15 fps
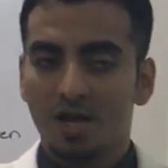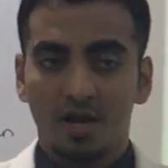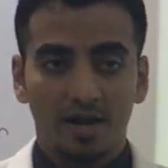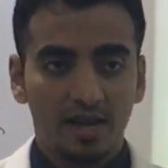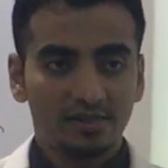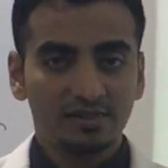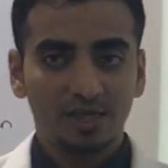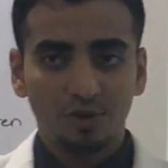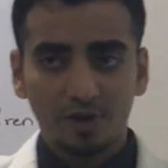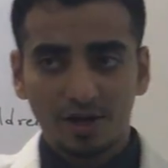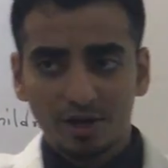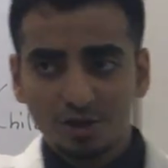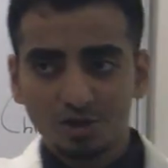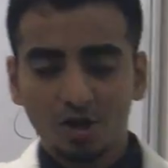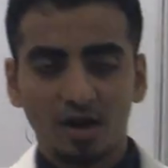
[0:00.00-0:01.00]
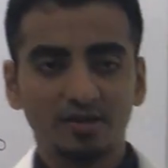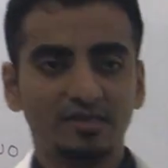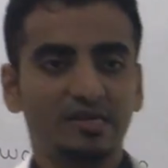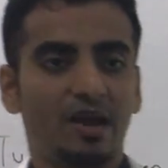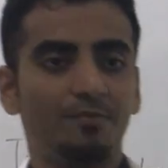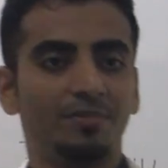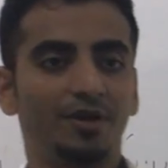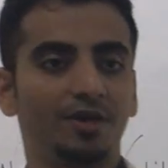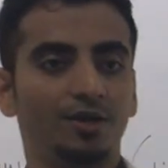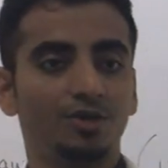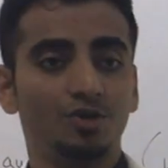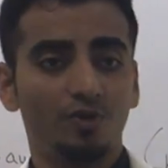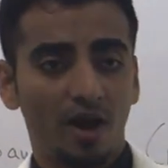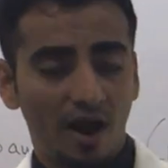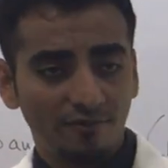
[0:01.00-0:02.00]
Let's say you're an insurance company,
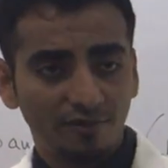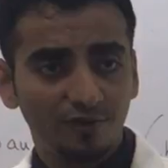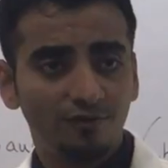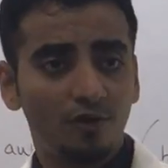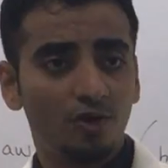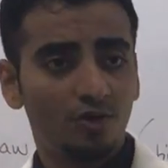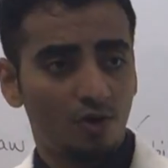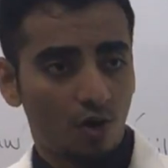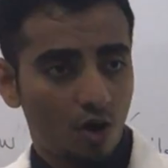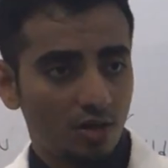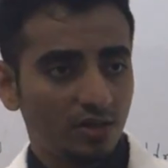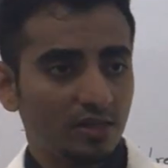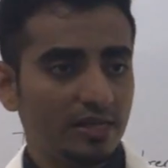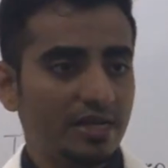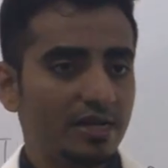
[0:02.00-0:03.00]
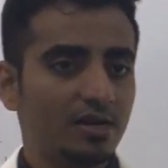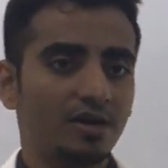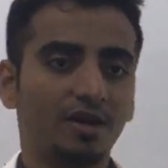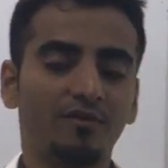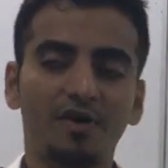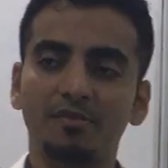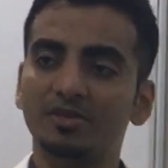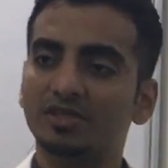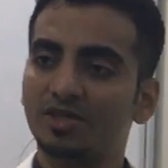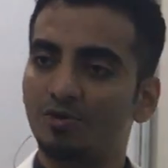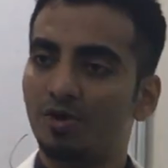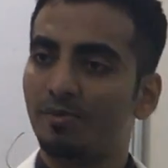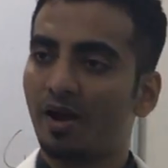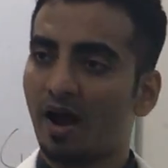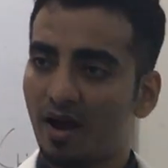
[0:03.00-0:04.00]
you have to follow all the legal requirements
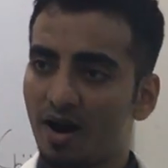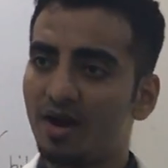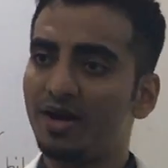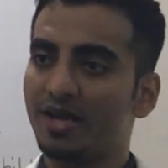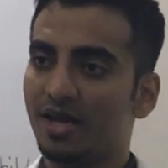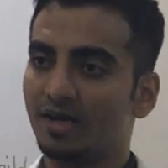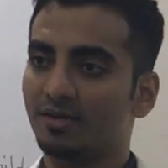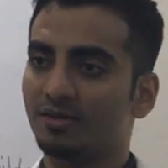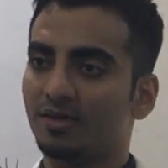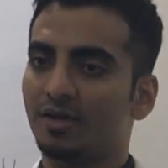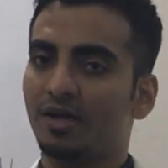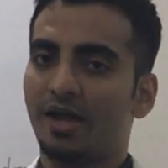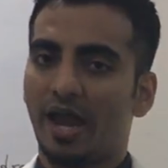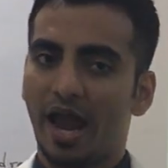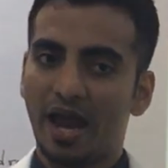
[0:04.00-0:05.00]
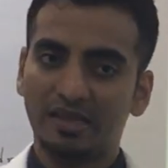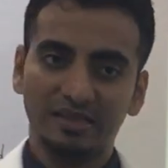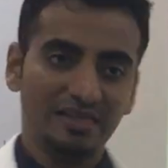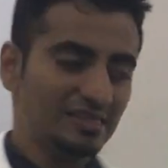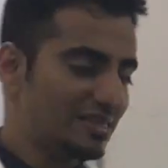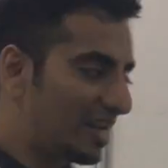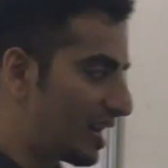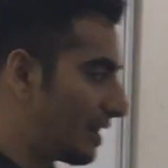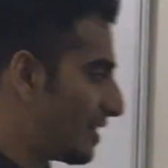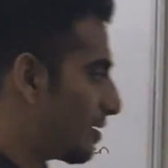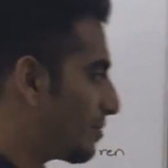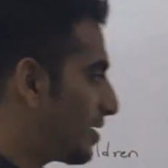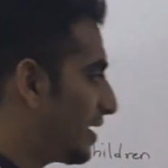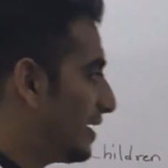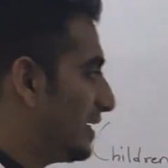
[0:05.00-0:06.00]
given by RDA. And these are
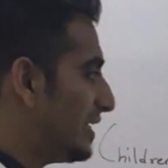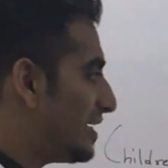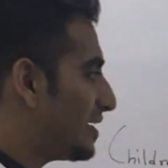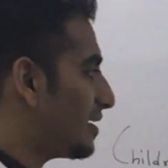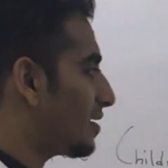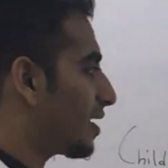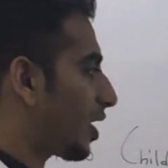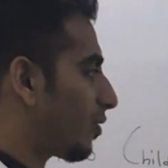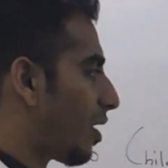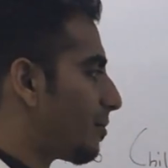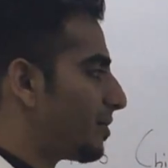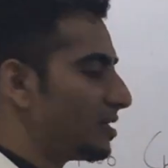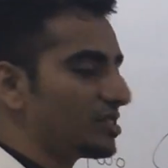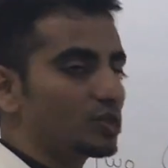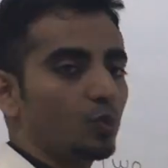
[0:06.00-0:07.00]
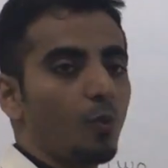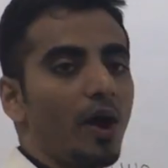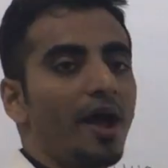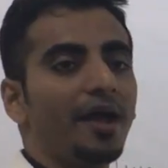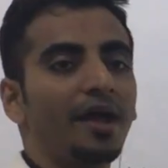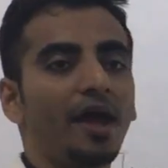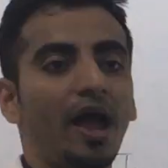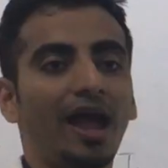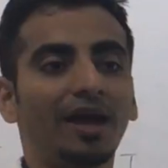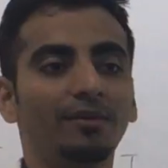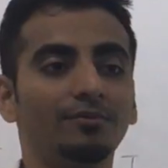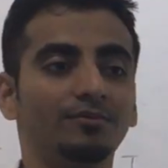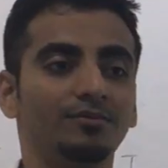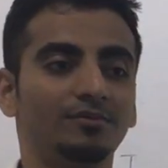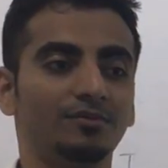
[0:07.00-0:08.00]
nothing but the legal requirements why I
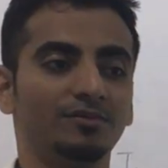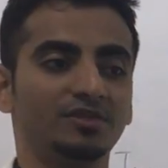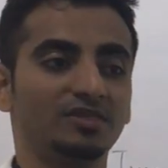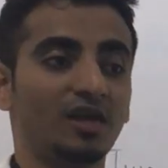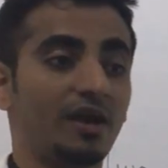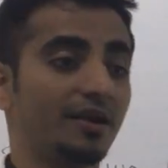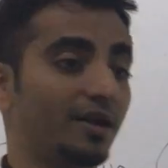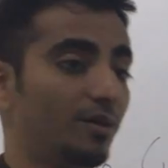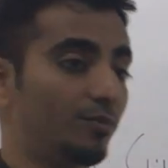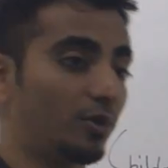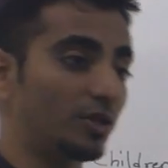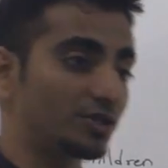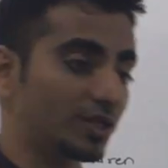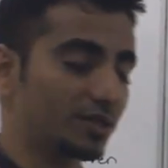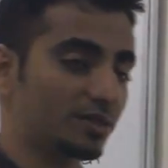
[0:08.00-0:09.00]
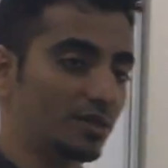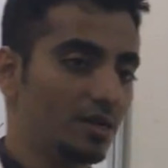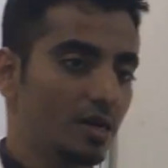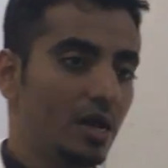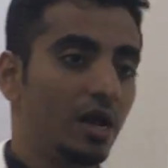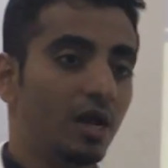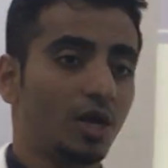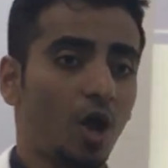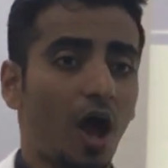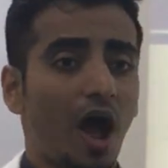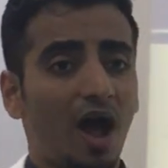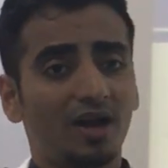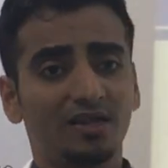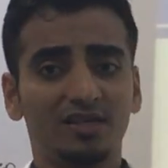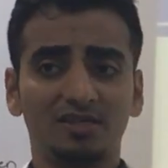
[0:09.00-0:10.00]
am starting a project. Now,
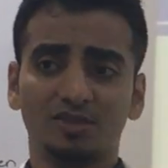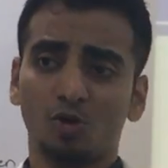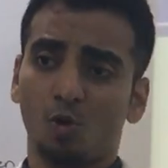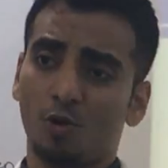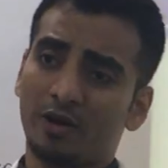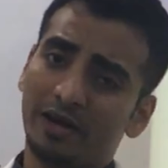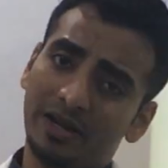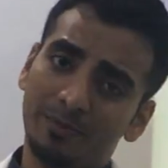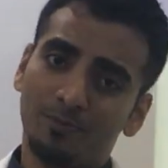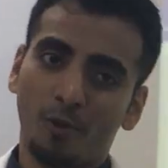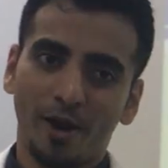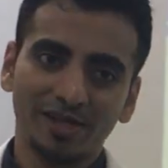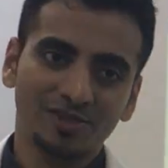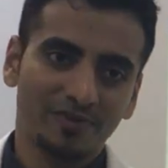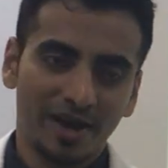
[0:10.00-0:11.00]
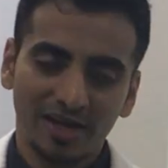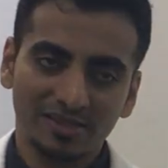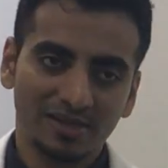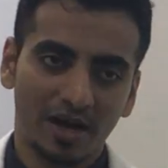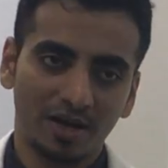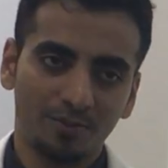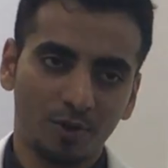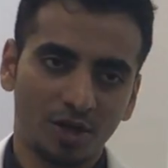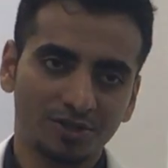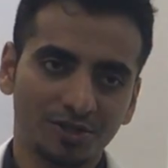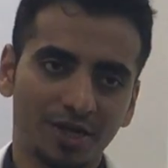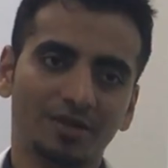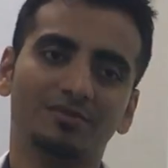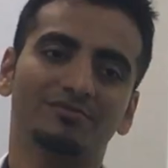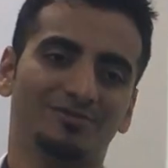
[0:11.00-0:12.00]
are these the only points why I start a
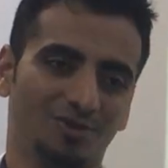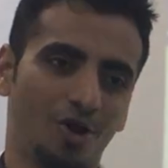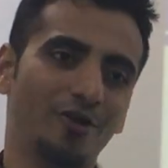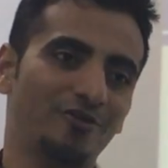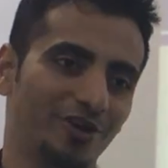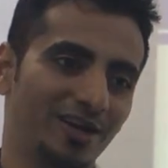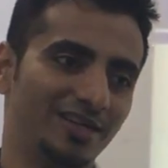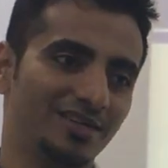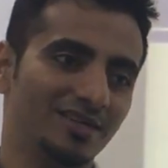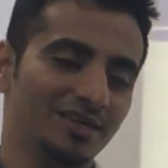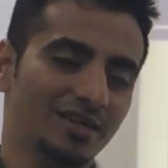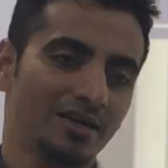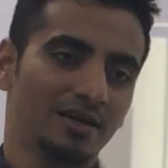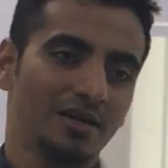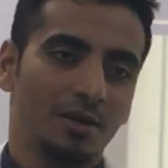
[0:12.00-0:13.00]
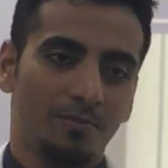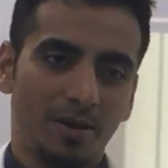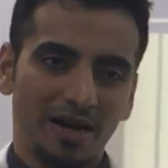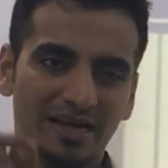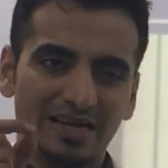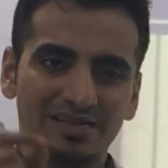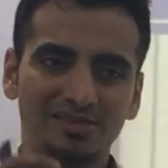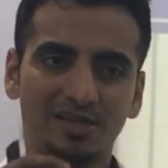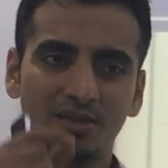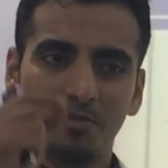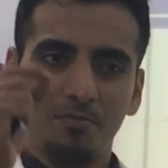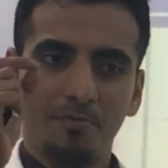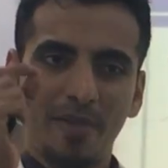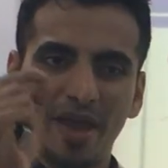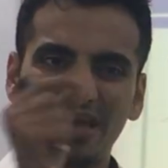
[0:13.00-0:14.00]
project? Not really. But these
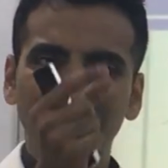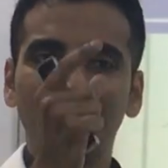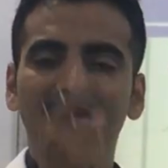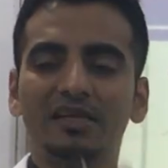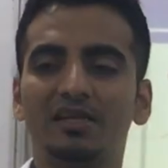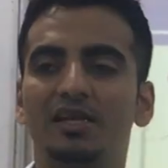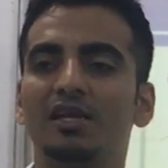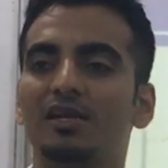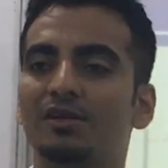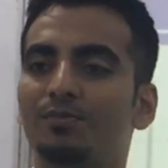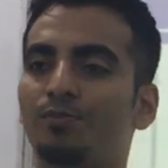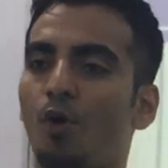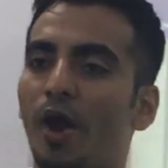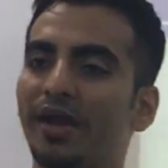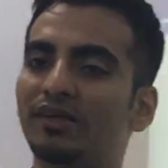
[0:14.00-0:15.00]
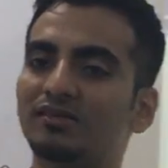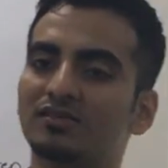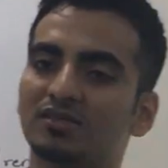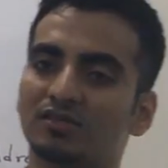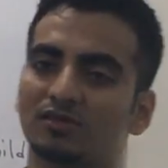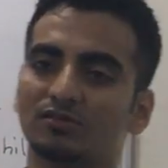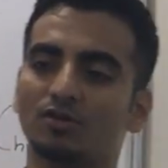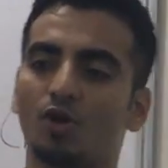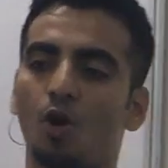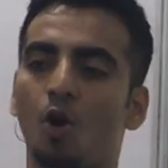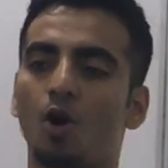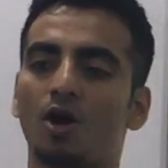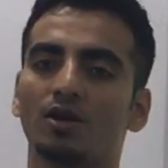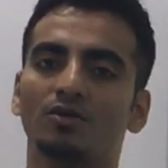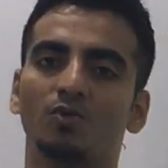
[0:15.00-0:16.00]
are the basic points
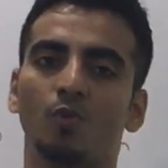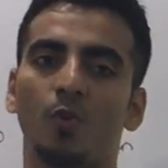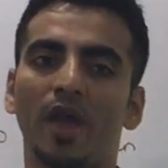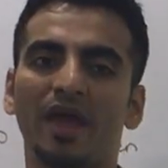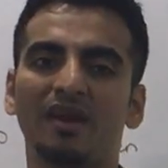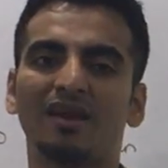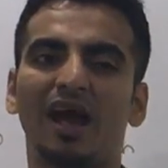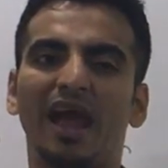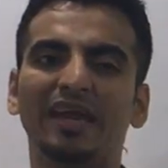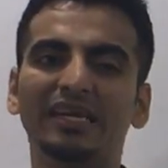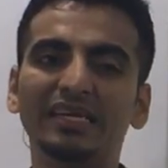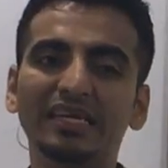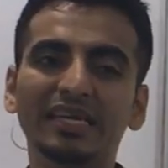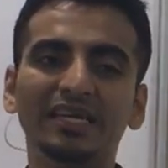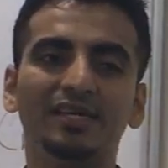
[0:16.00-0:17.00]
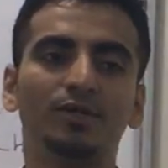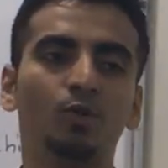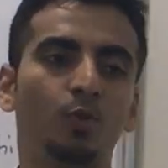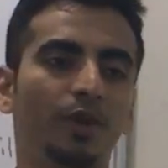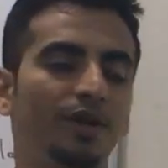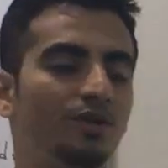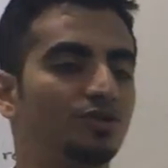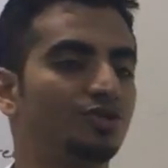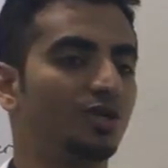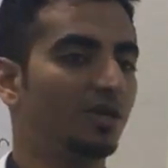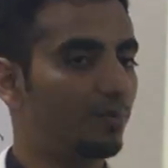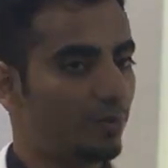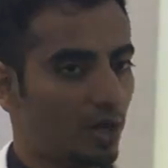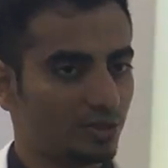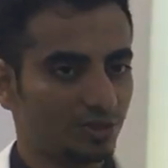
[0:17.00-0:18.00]
or where I need to
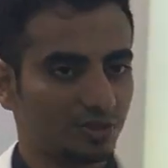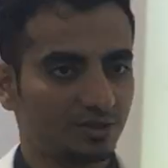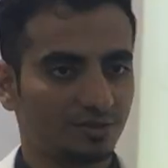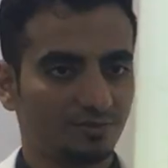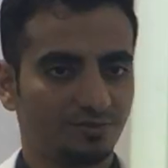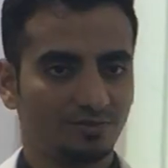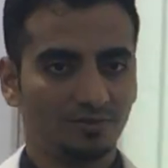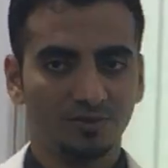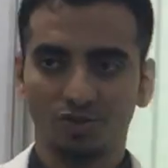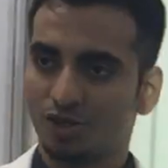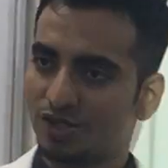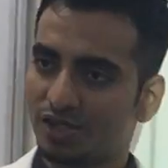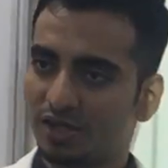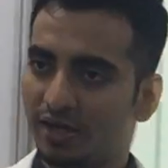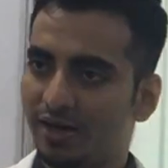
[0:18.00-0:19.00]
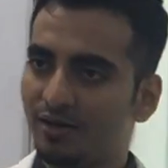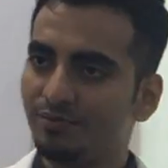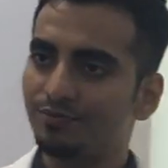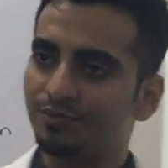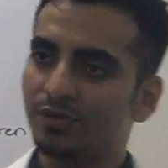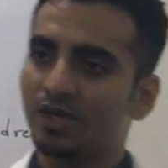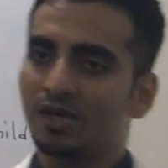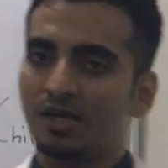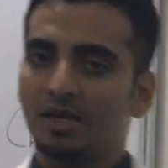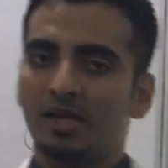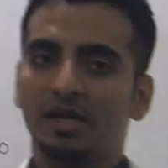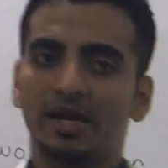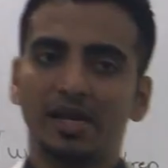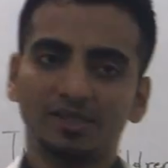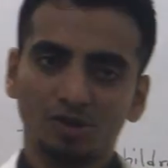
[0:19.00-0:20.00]
initiate a project. So is it clear?
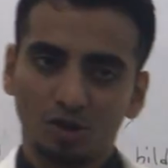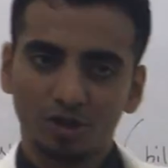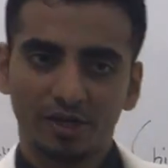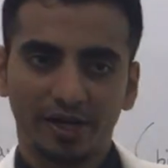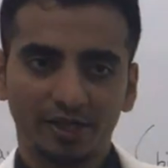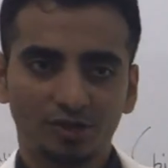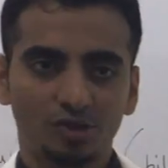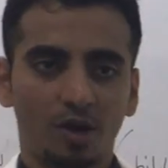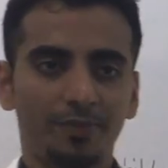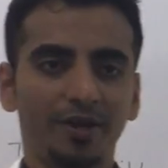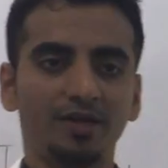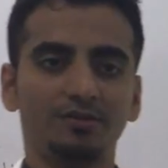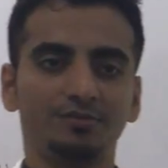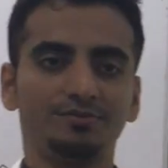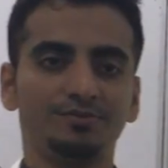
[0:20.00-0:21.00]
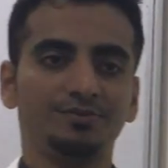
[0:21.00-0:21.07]
Let's go to the next topic.